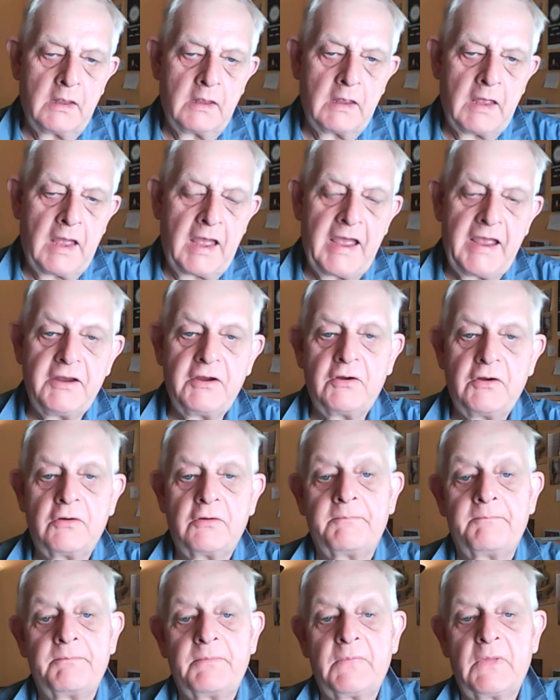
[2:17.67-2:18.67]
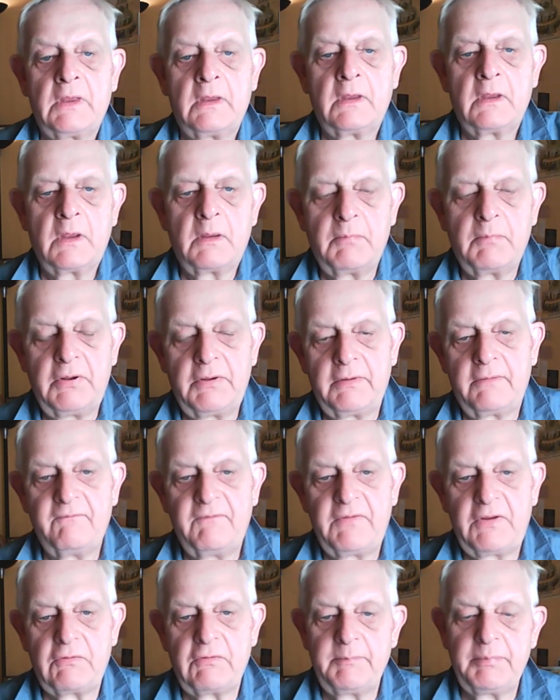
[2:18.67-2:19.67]
hire
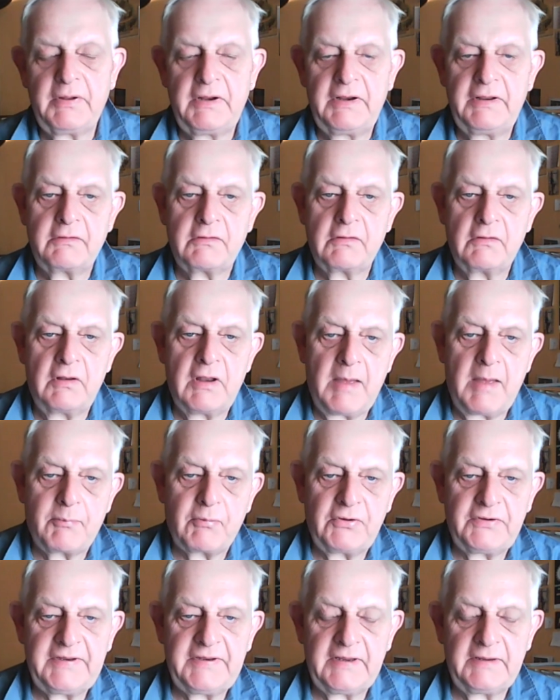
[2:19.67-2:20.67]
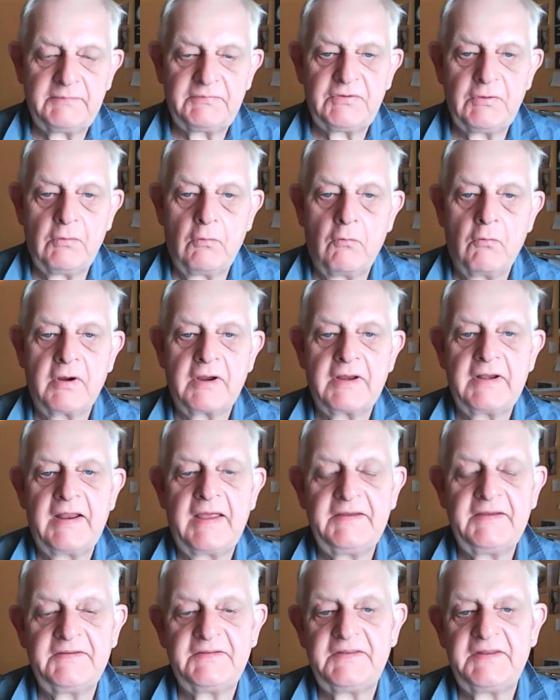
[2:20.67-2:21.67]
veteran political operatives to
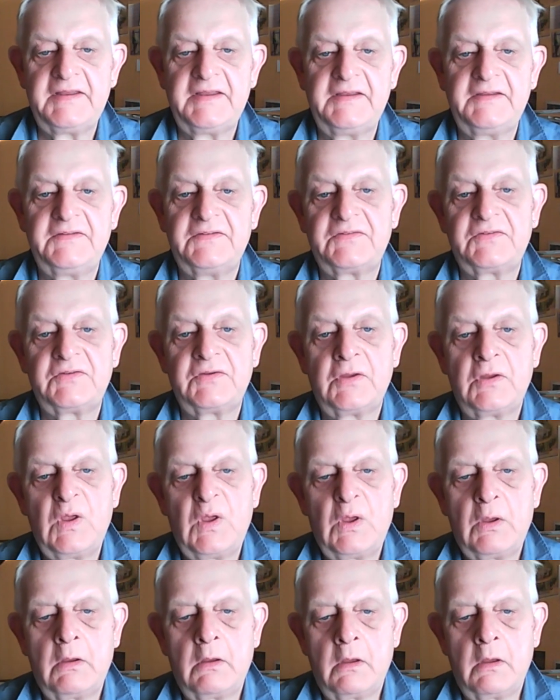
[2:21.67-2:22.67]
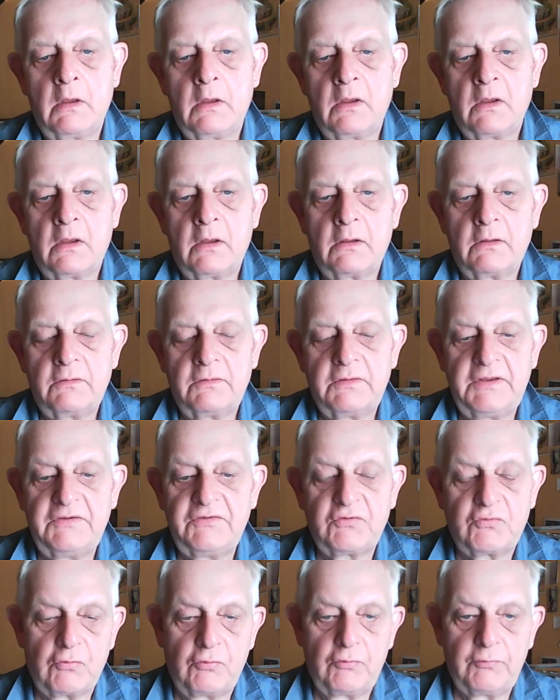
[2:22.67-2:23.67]
organize these
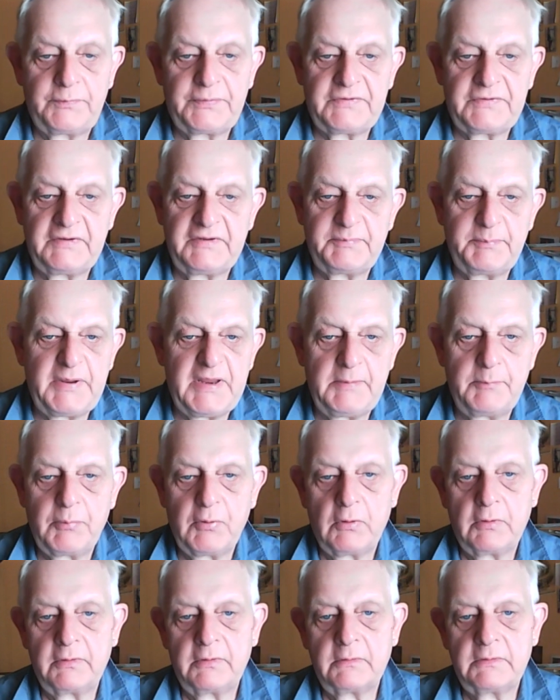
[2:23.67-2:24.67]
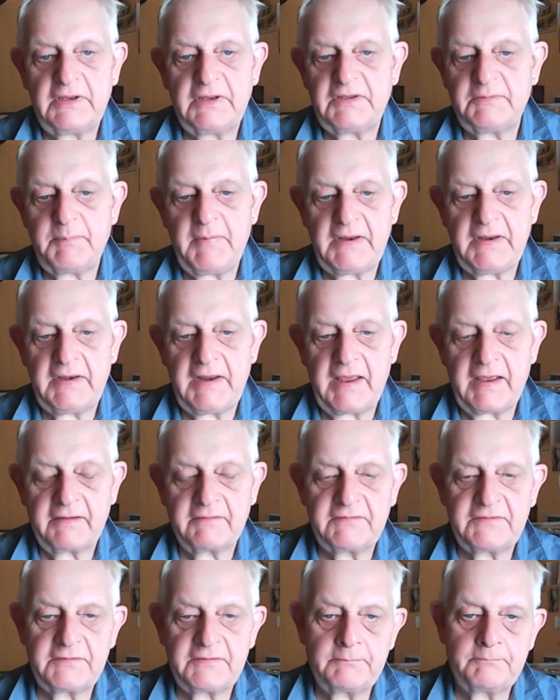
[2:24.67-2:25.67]
groups, these people, these
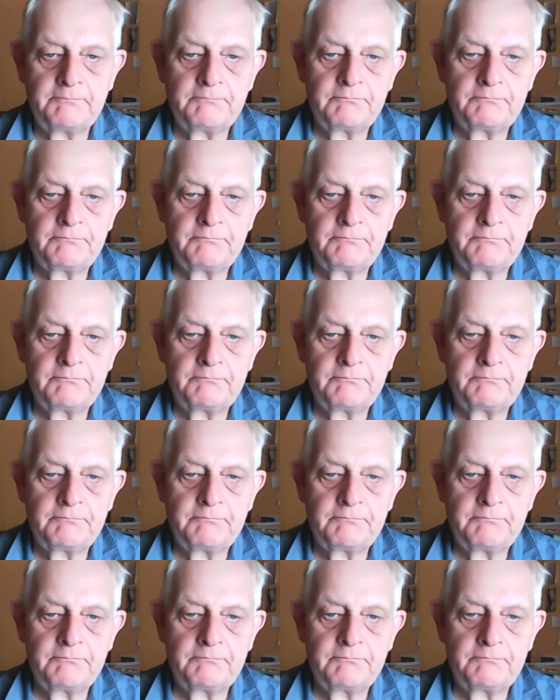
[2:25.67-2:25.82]
maniacs,